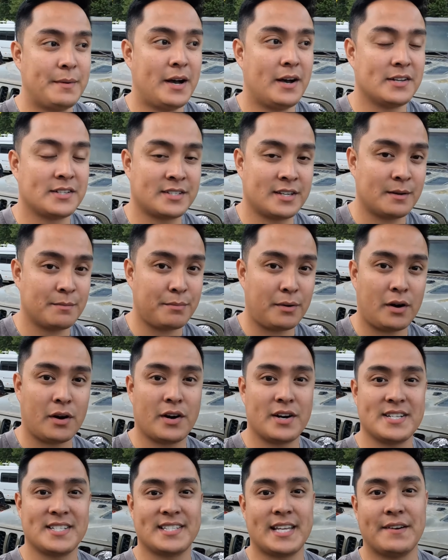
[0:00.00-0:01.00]
a
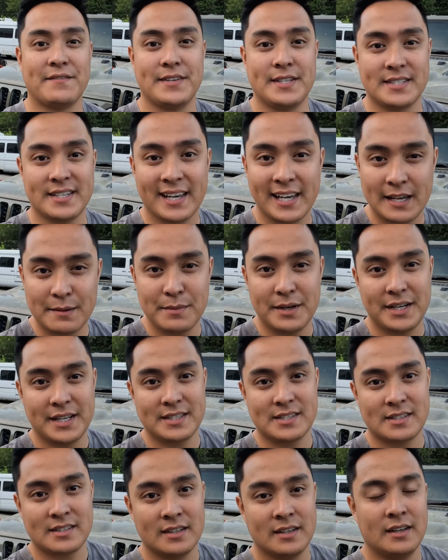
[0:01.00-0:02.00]
subpar 7 to 8
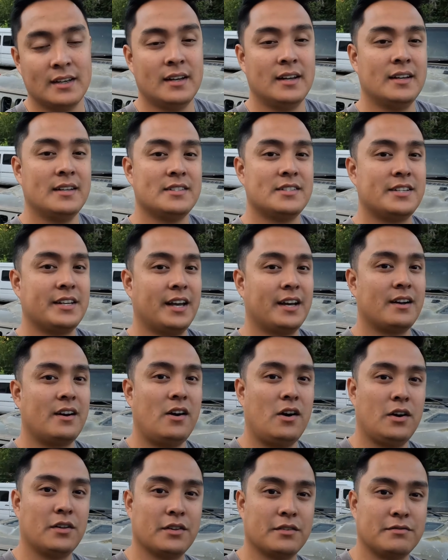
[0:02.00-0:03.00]
minutes to get
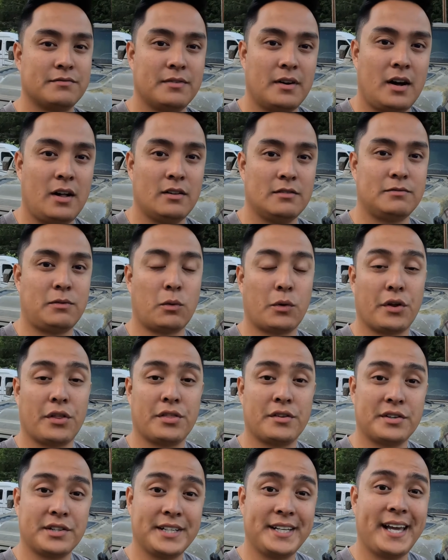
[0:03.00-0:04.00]
all four
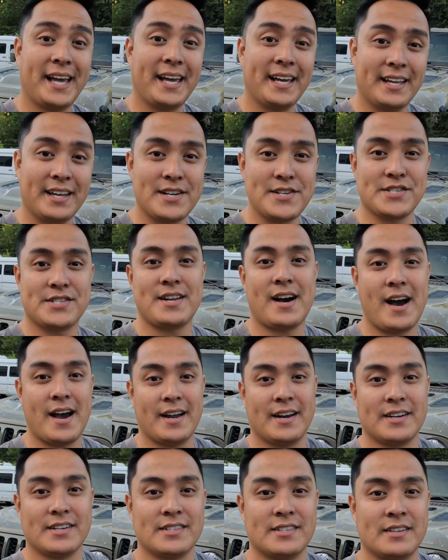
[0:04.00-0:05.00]
38-inch
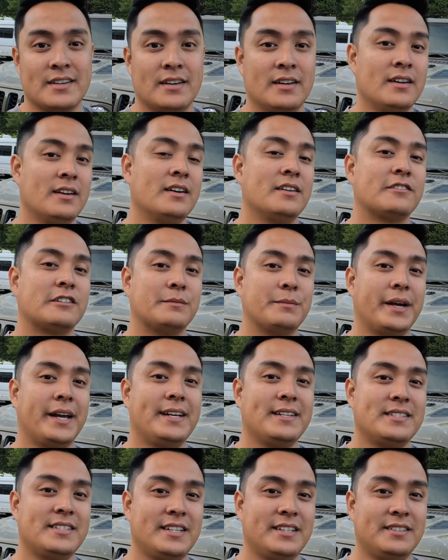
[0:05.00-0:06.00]
tires from
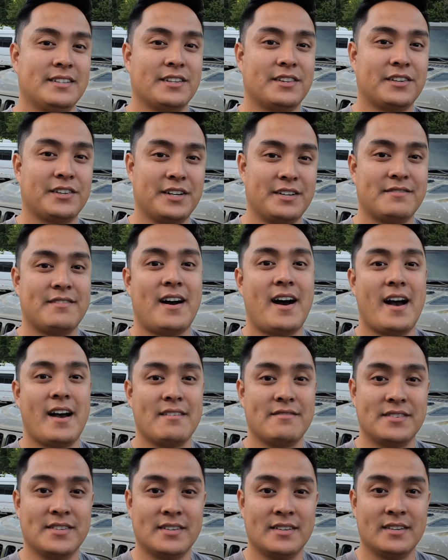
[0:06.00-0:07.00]
18 to
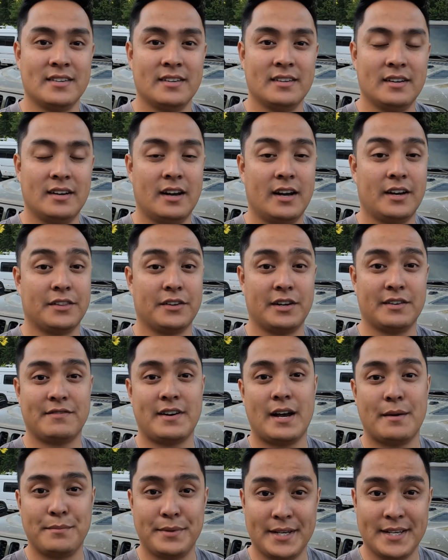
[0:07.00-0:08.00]
35s,
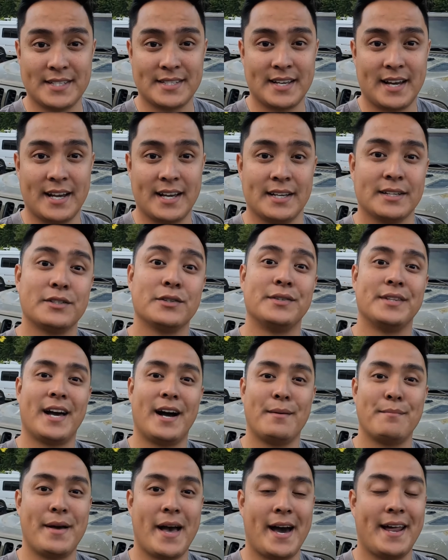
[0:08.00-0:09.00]
35 psi. So
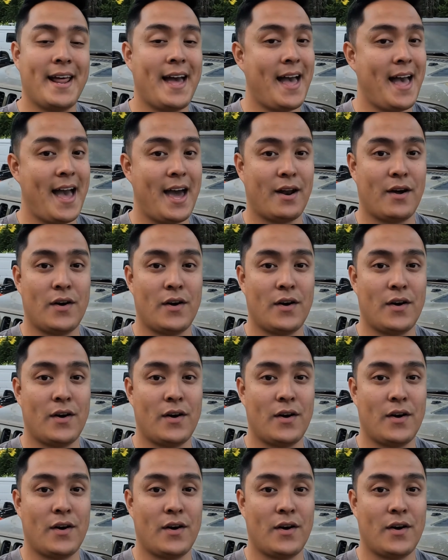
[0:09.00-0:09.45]
not bad at